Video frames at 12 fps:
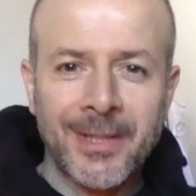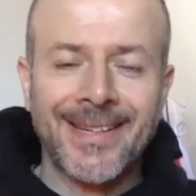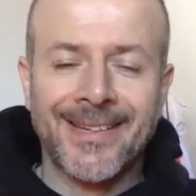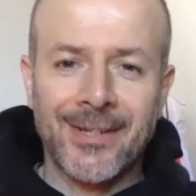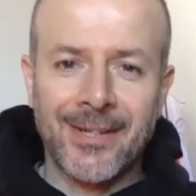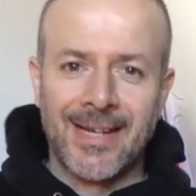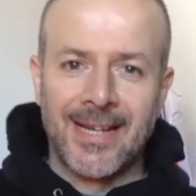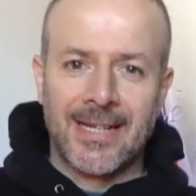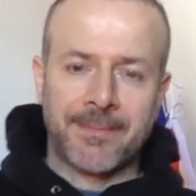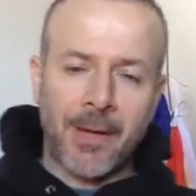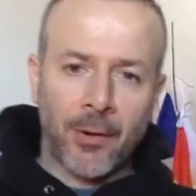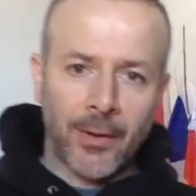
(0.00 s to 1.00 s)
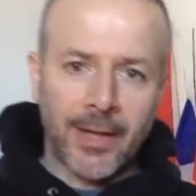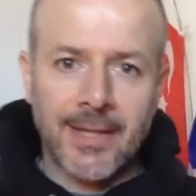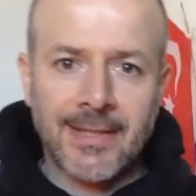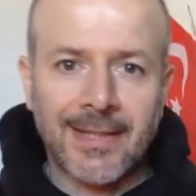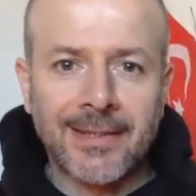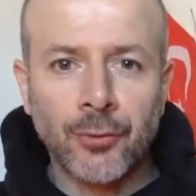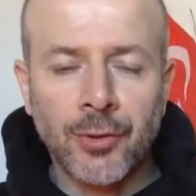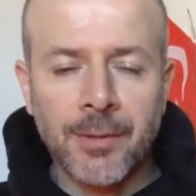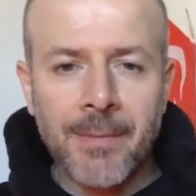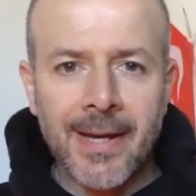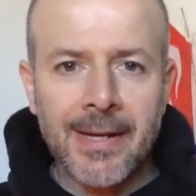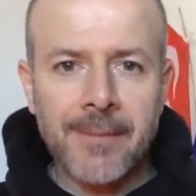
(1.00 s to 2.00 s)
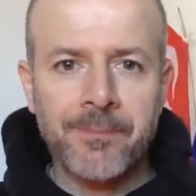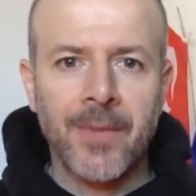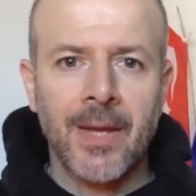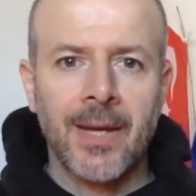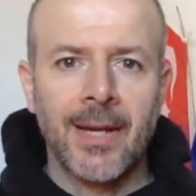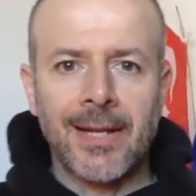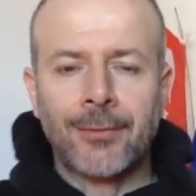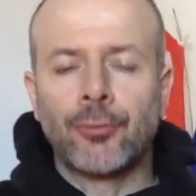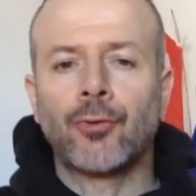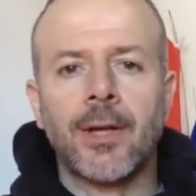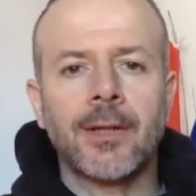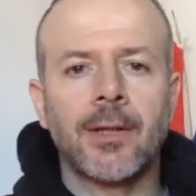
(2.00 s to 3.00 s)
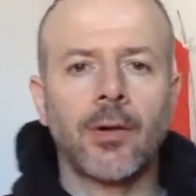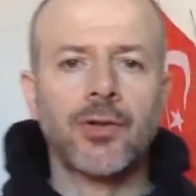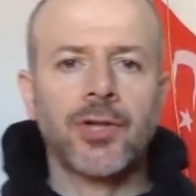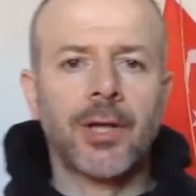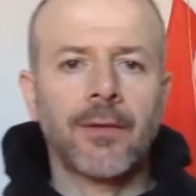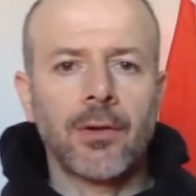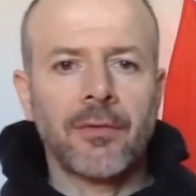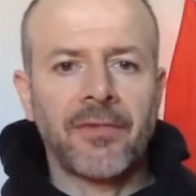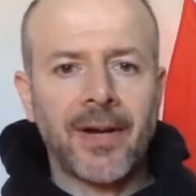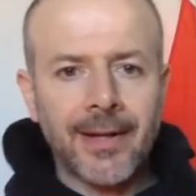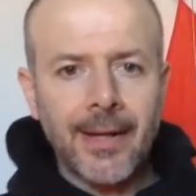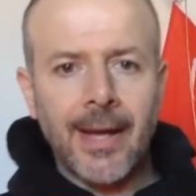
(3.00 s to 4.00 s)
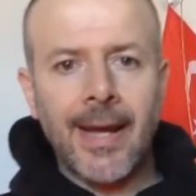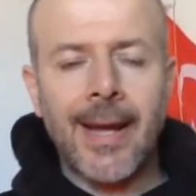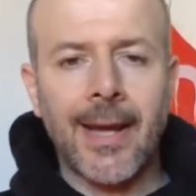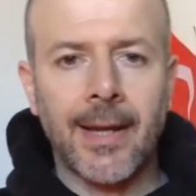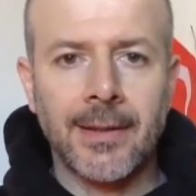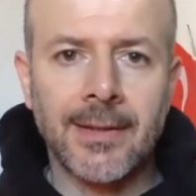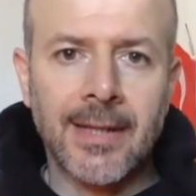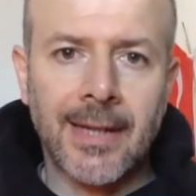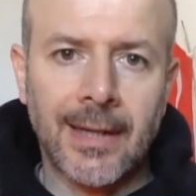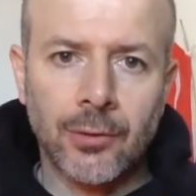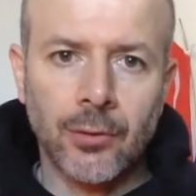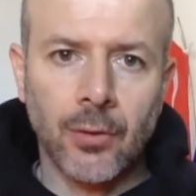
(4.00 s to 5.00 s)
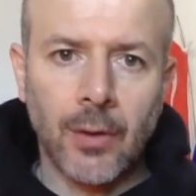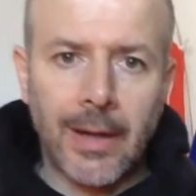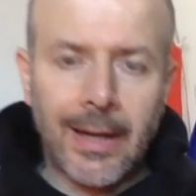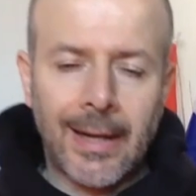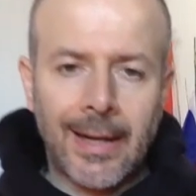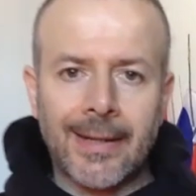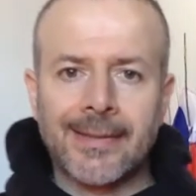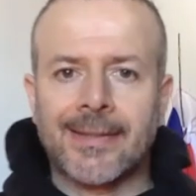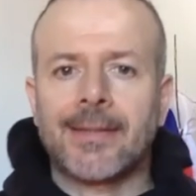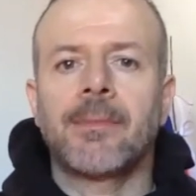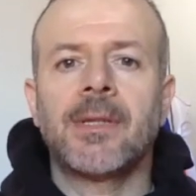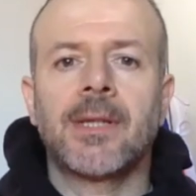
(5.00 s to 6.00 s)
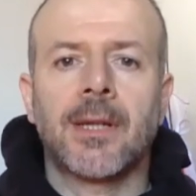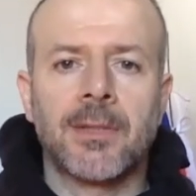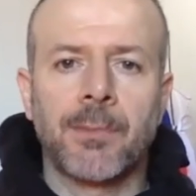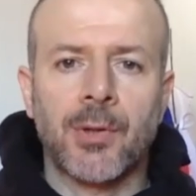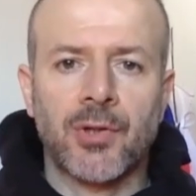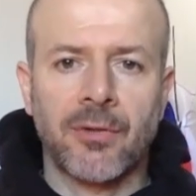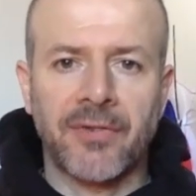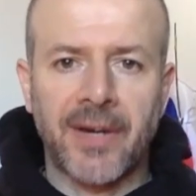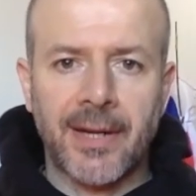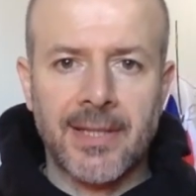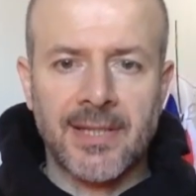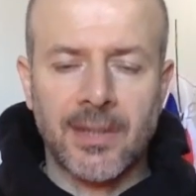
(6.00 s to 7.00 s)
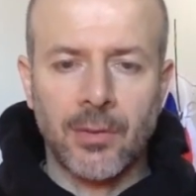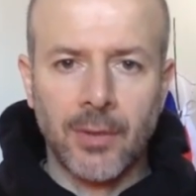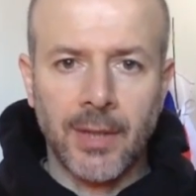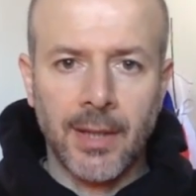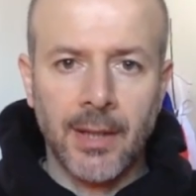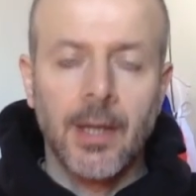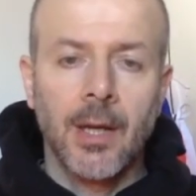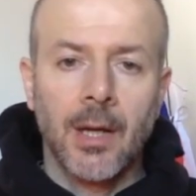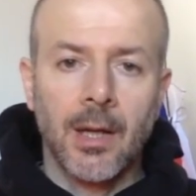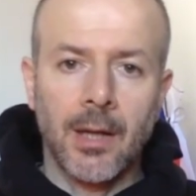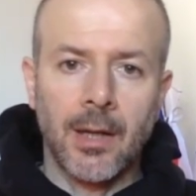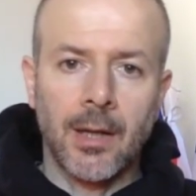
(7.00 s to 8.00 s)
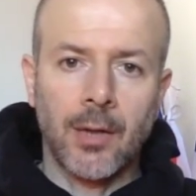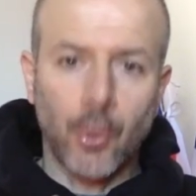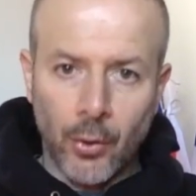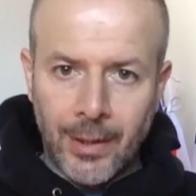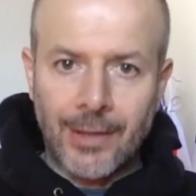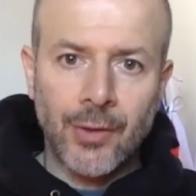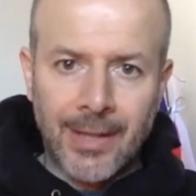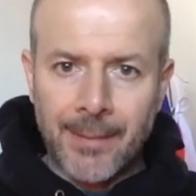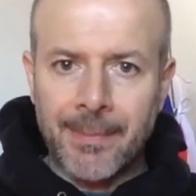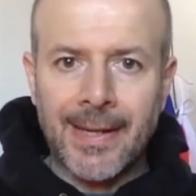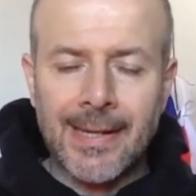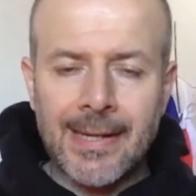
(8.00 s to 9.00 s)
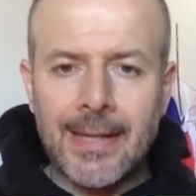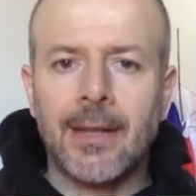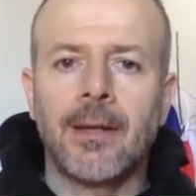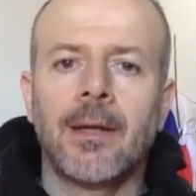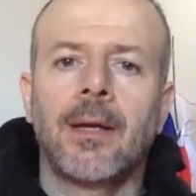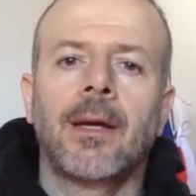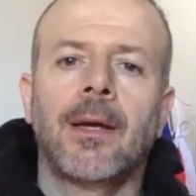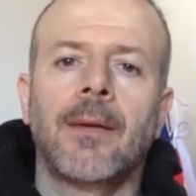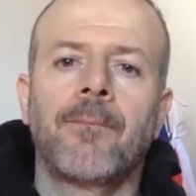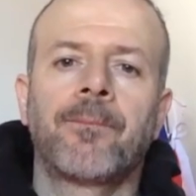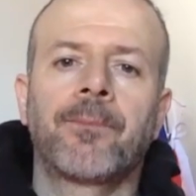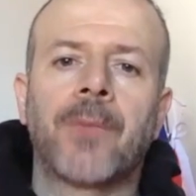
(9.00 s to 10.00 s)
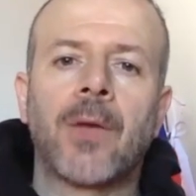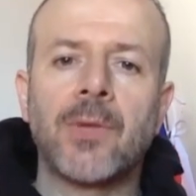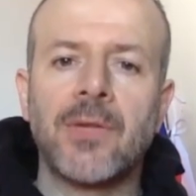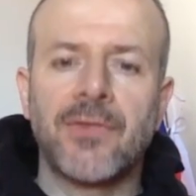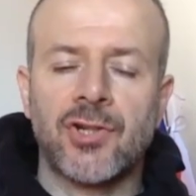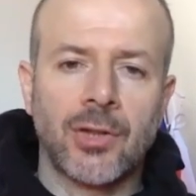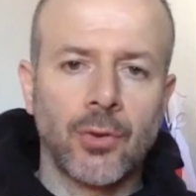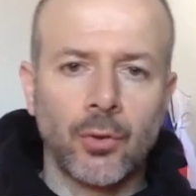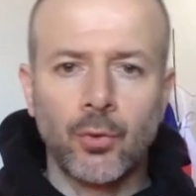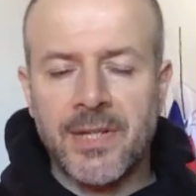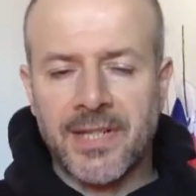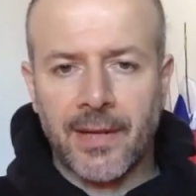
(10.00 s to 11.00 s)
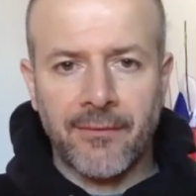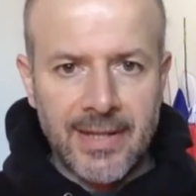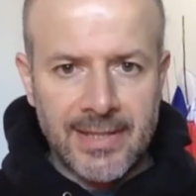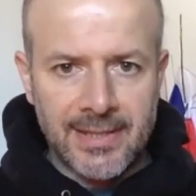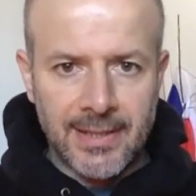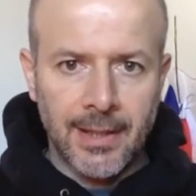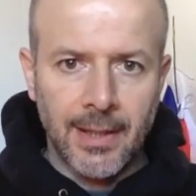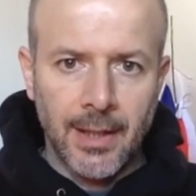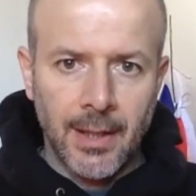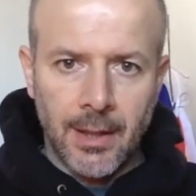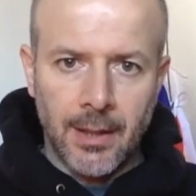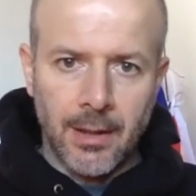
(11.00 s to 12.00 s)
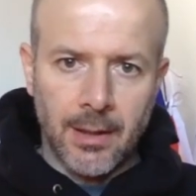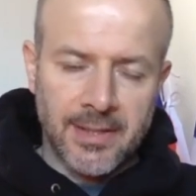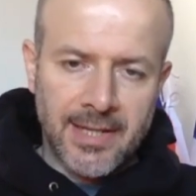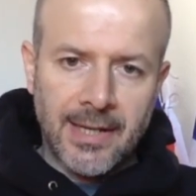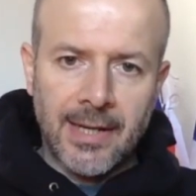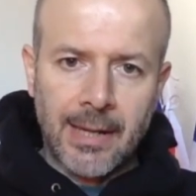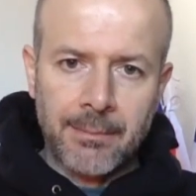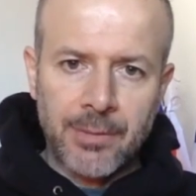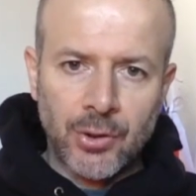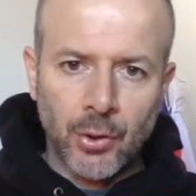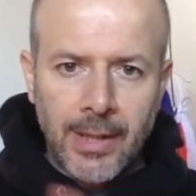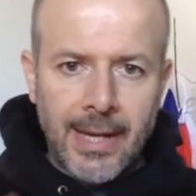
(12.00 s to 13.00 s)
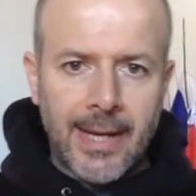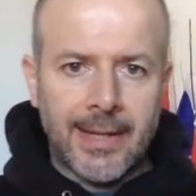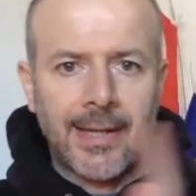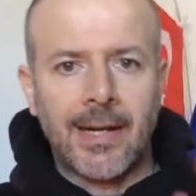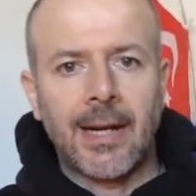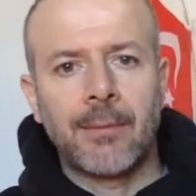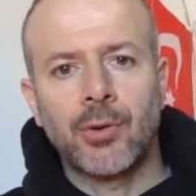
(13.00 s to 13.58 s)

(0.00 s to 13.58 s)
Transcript: Hello everyone, hope everything is fine for you. Now today's tutorial will be on the treatments that you can get in the salon by coloring hair. So you have two services, care but also color